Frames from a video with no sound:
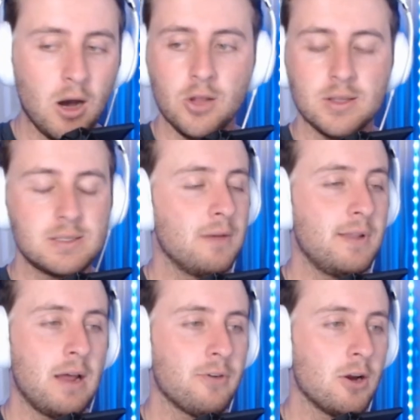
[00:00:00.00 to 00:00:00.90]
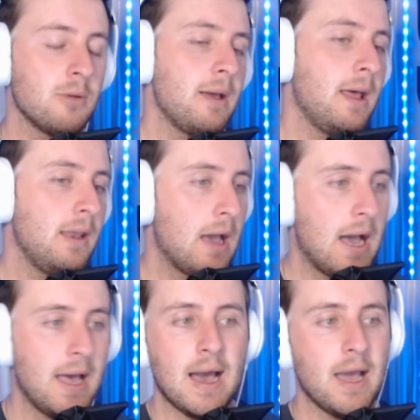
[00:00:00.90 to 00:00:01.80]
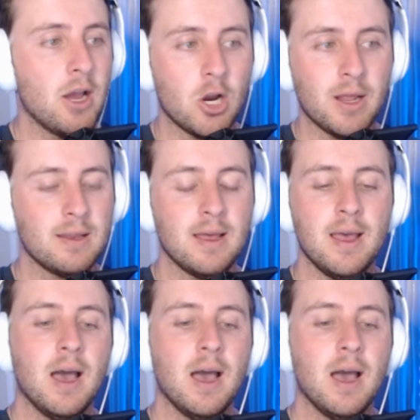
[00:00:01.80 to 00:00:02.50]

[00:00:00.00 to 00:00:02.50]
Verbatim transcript: All the stuff that I've heard, man, I, I heard it.